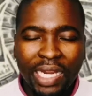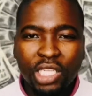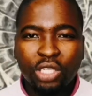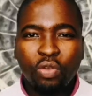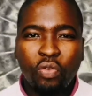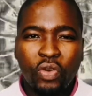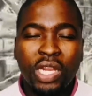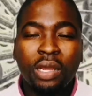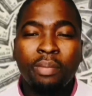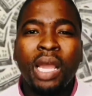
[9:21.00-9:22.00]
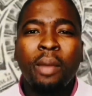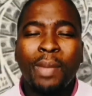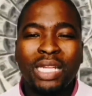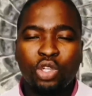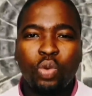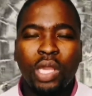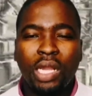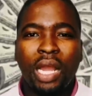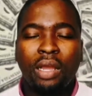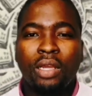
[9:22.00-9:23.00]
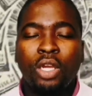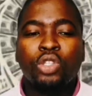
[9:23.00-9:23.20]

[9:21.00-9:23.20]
financial freedom much quicker.